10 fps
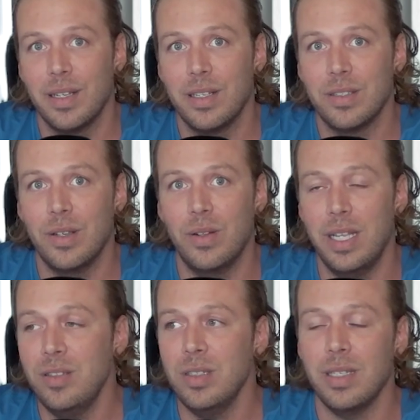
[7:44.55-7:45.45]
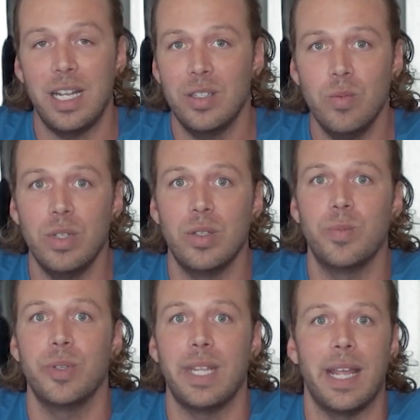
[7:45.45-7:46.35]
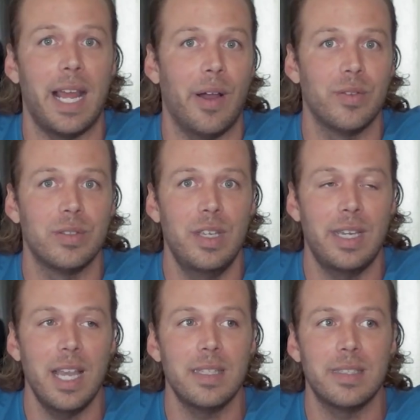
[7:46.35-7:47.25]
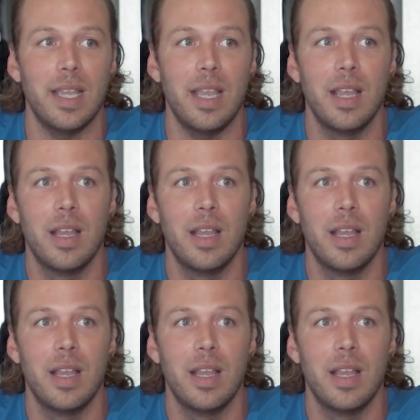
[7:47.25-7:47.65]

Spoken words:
So I just want to put that out. You can't say,